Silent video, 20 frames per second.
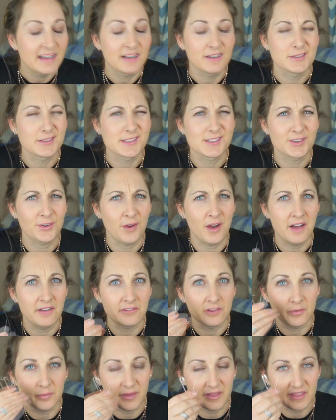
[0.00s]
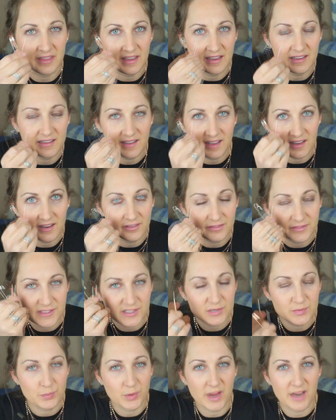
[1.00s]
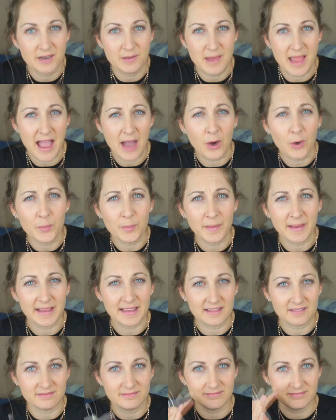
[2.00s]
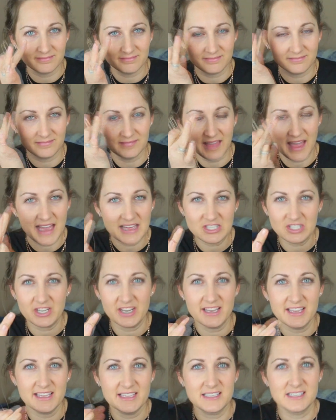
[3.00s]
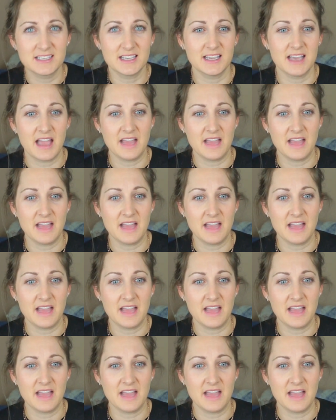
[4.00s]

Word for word: I know it's so awful, but like kind of spread out my lashes.